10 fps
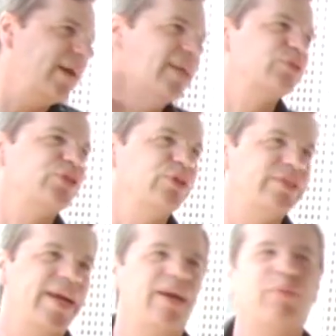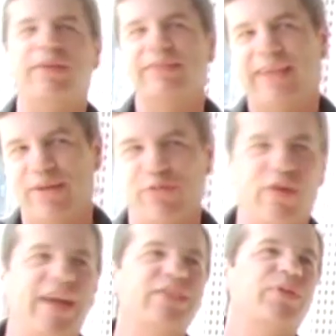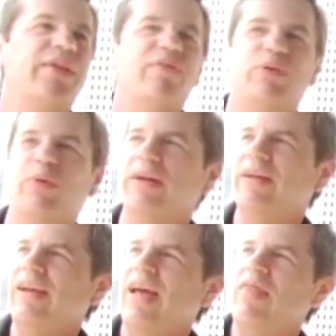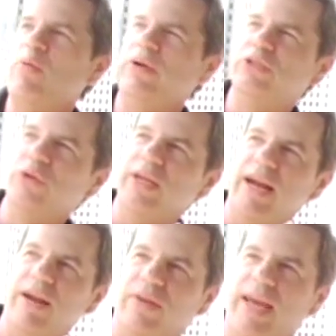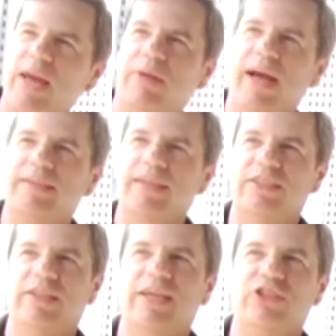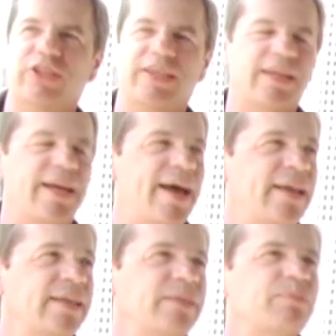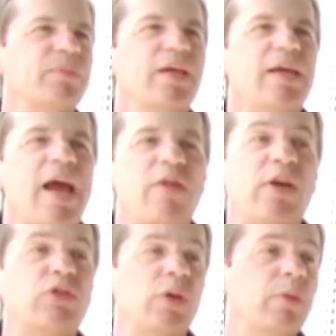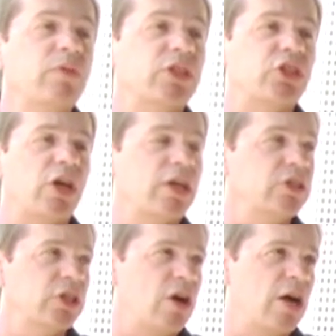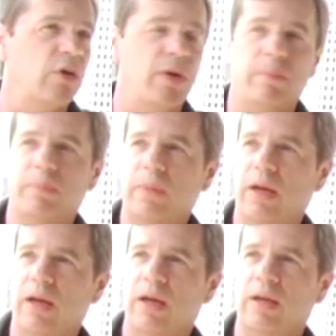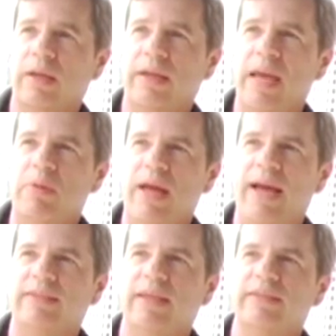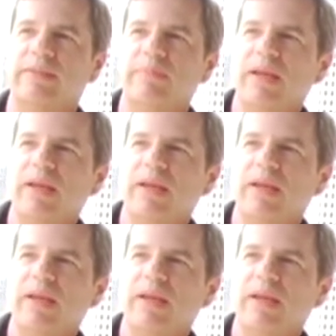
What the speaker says: guys were so terrible and got in fights with everyone. And then we were doing it out of a cable access station in Glen Ellen. And eventually moved to Chicago Cable Access.